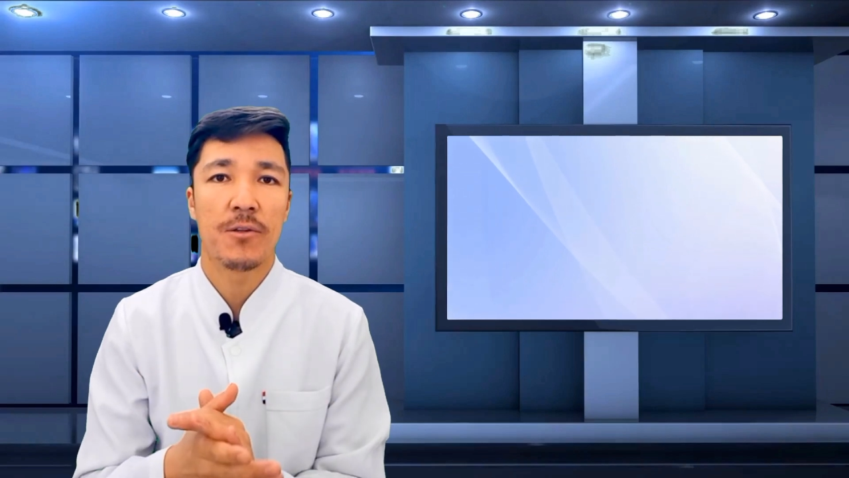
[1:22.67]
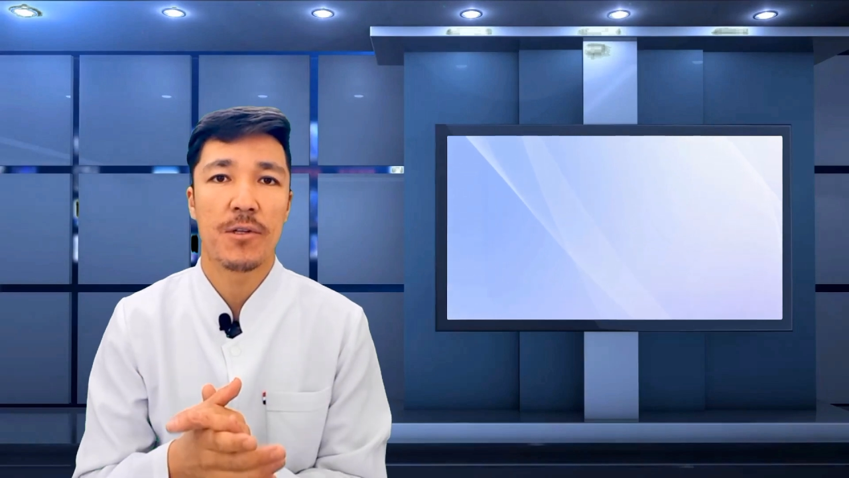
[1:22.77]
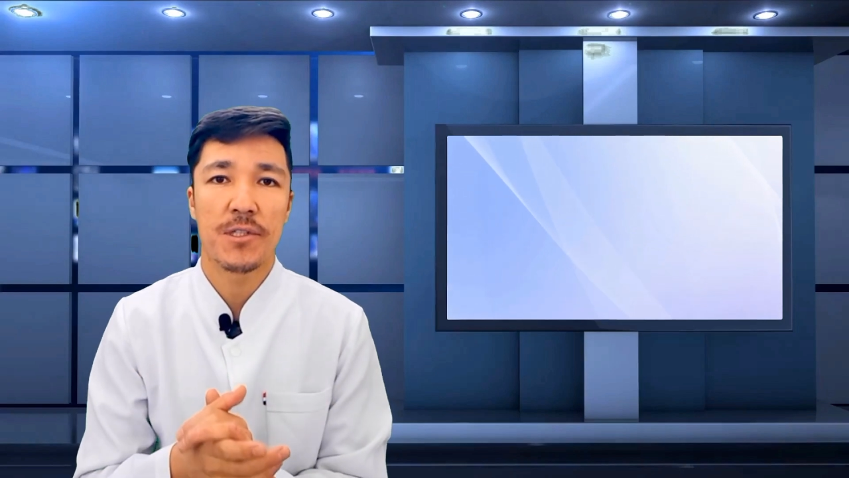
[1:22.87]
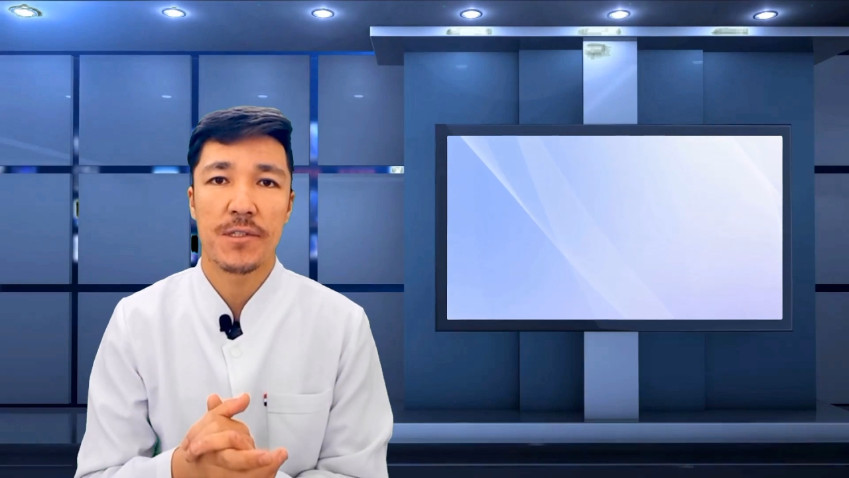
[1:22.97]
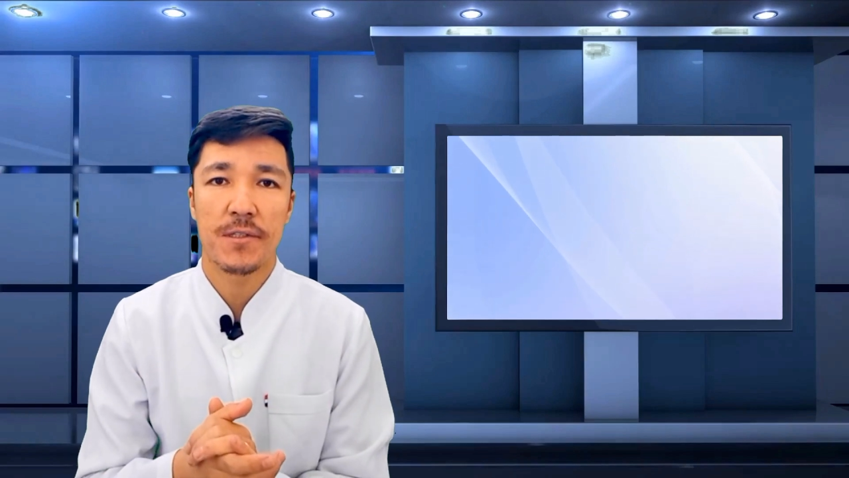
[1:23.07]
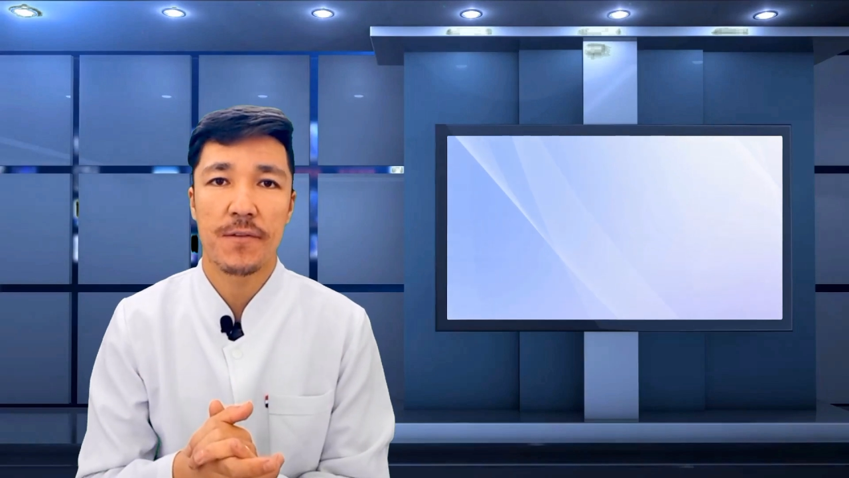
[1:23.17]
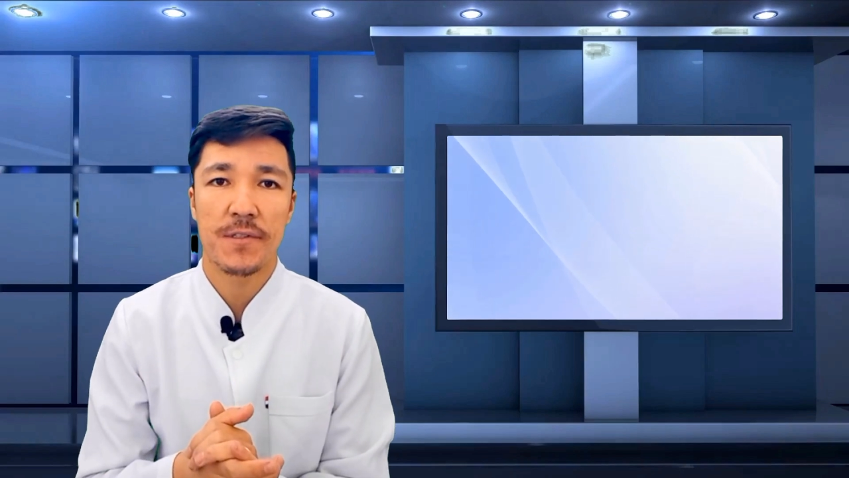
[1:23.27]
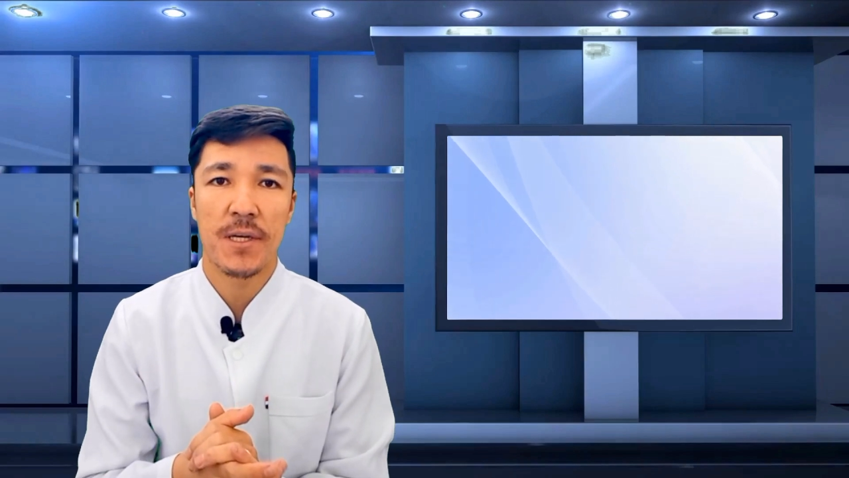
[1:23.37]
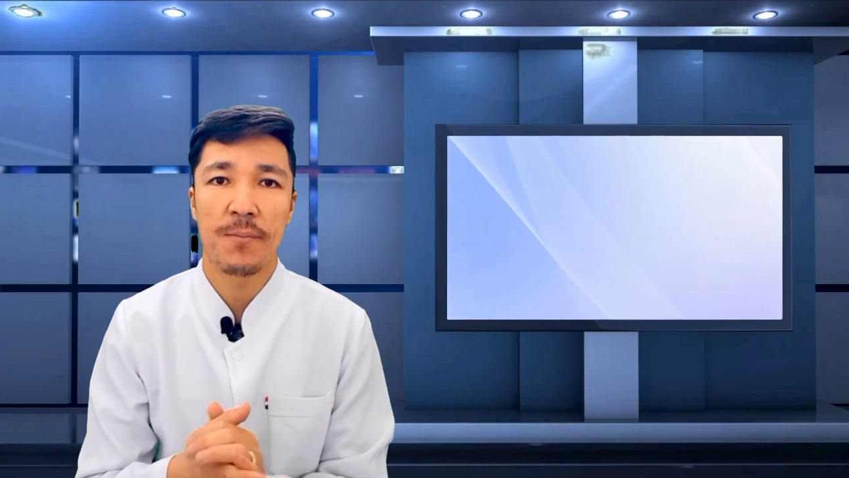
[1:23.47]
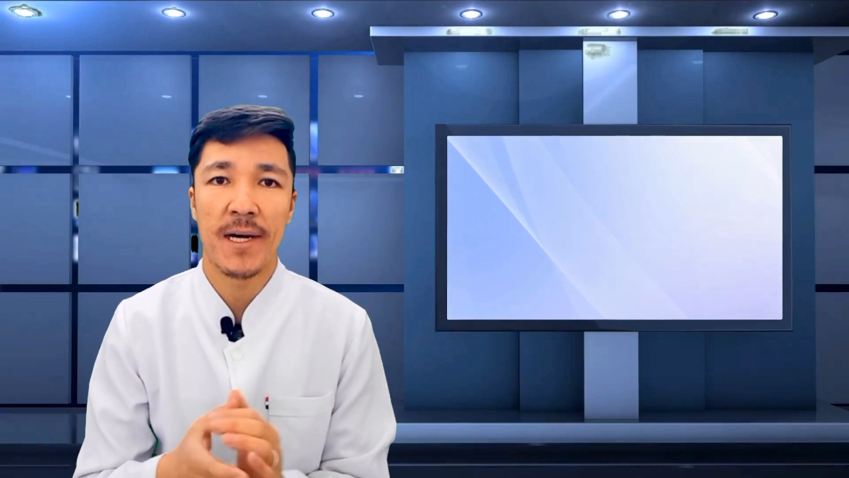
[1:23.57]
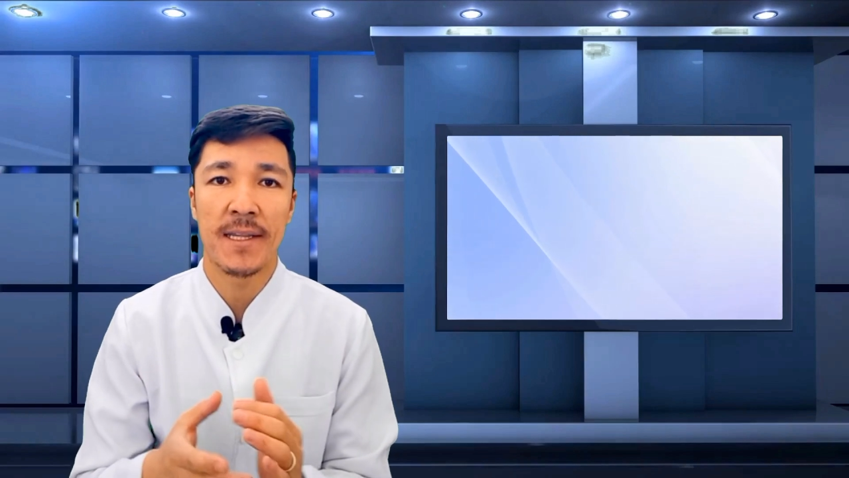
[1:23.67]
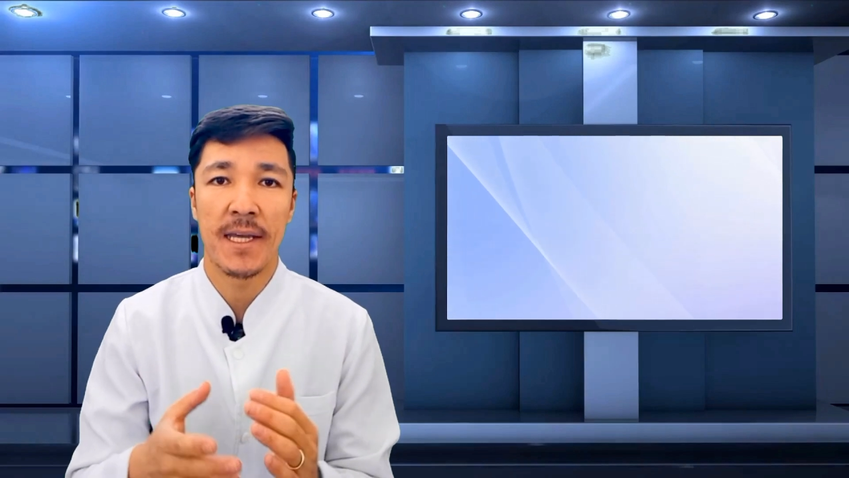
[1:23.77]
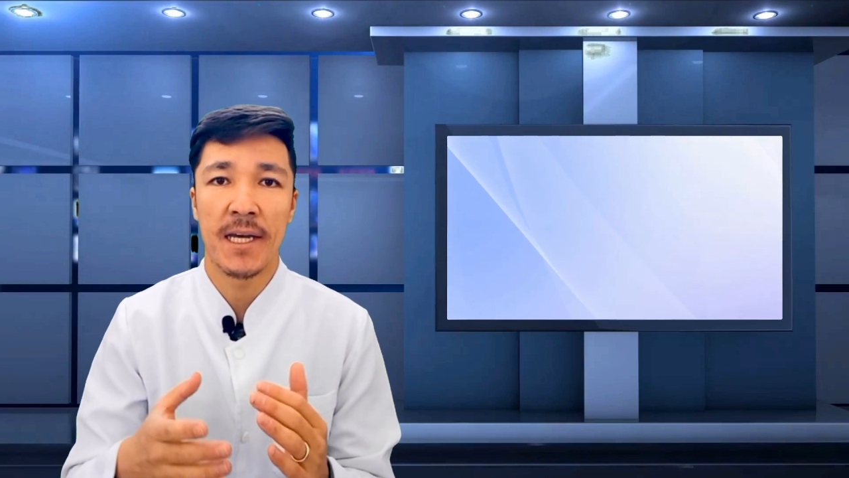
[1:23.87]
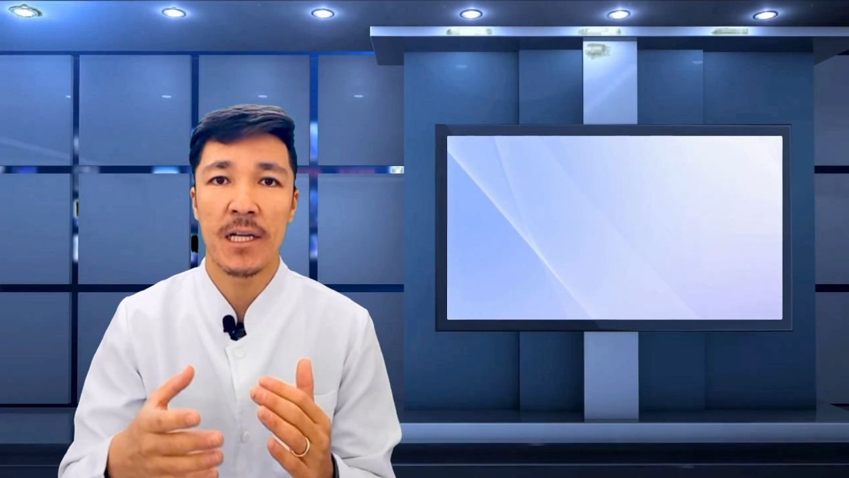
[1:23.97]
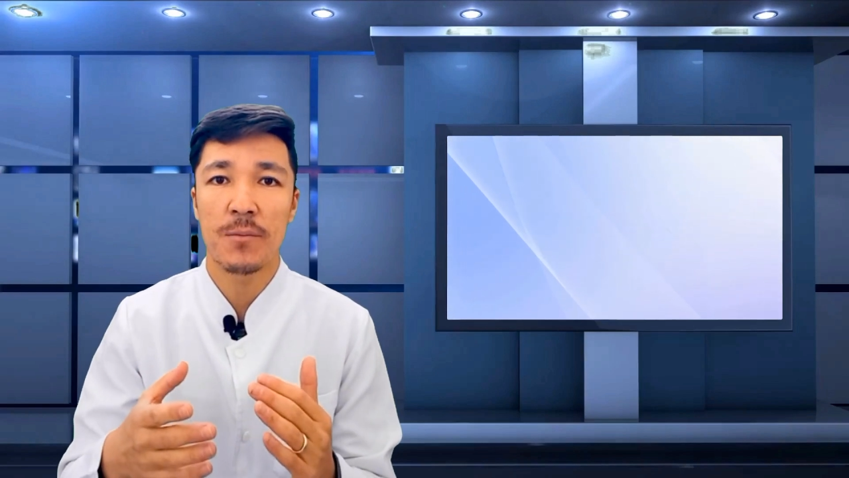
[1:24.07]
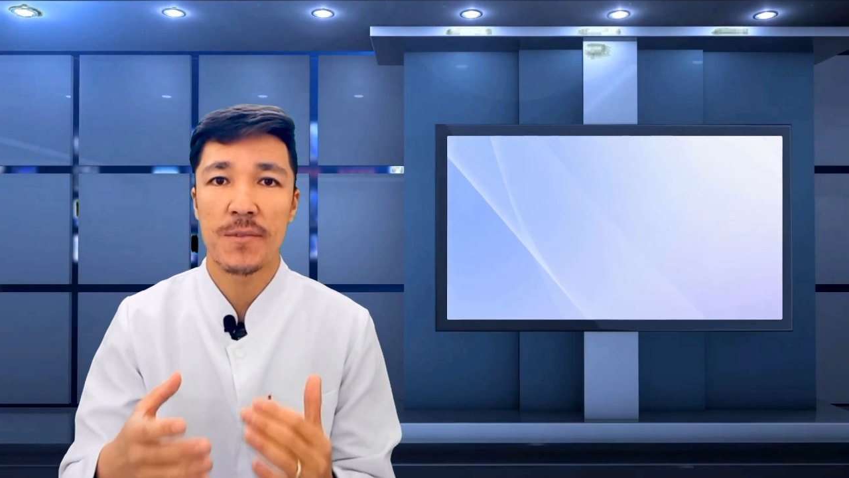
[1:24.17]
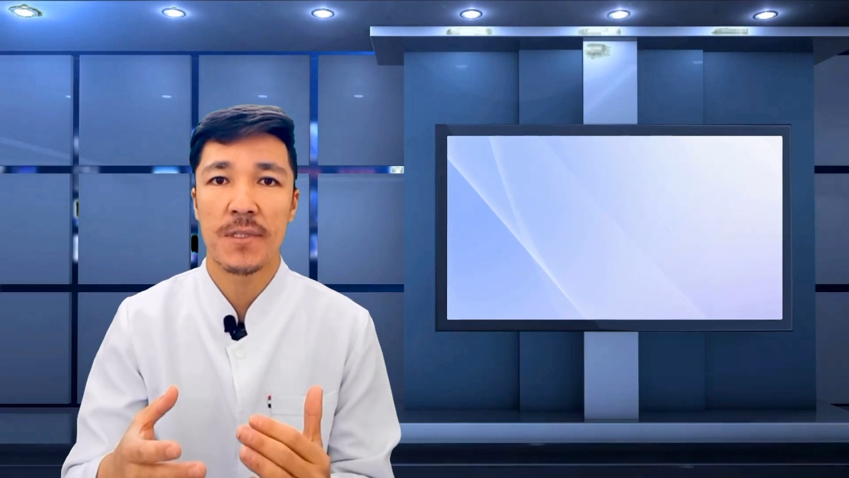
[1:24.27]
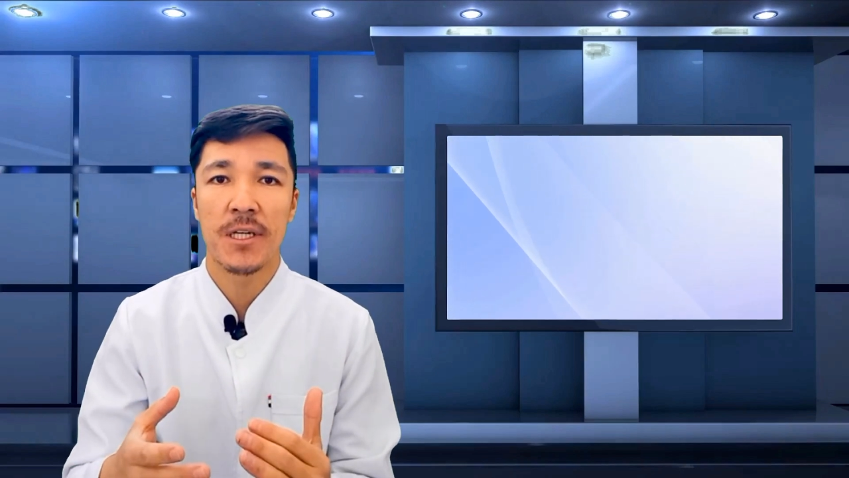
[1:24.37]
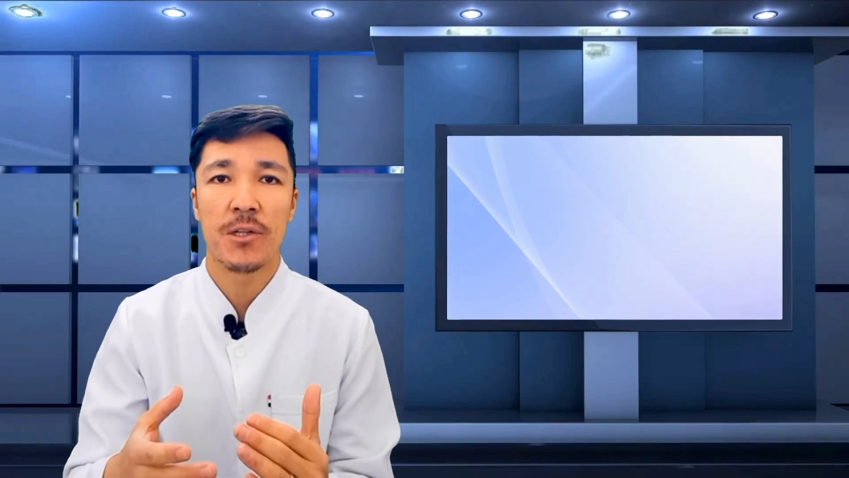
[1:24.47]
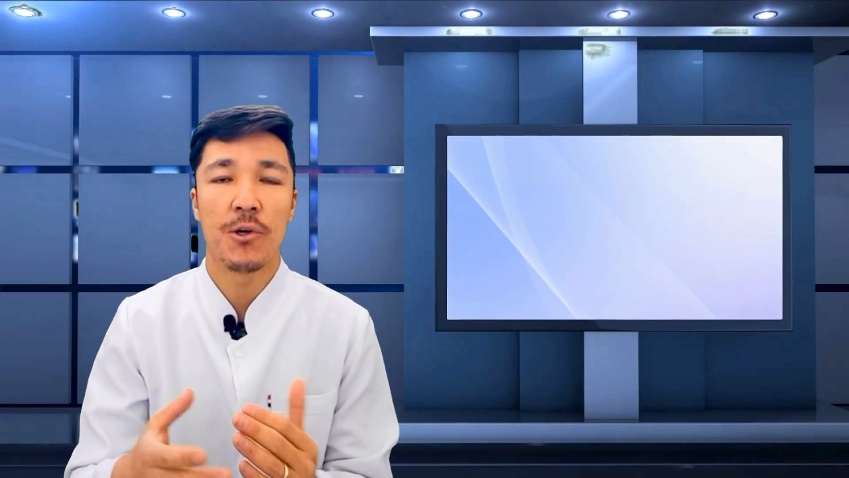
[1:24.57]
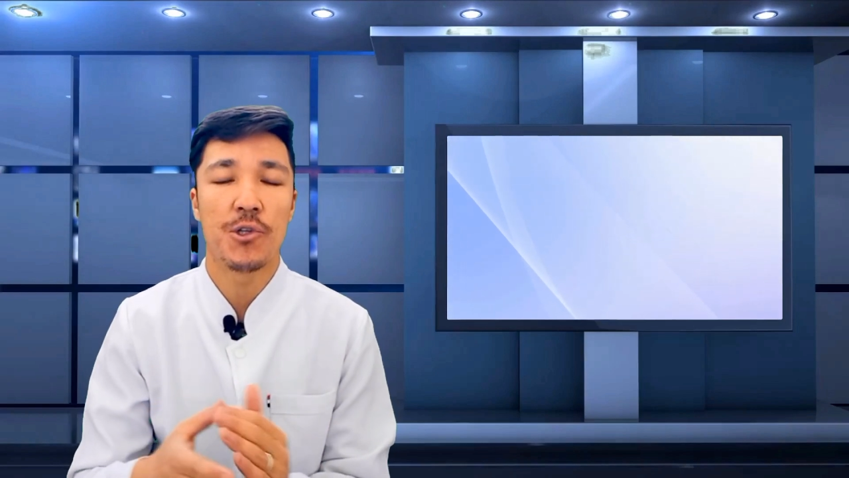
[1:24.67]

digestive system and helps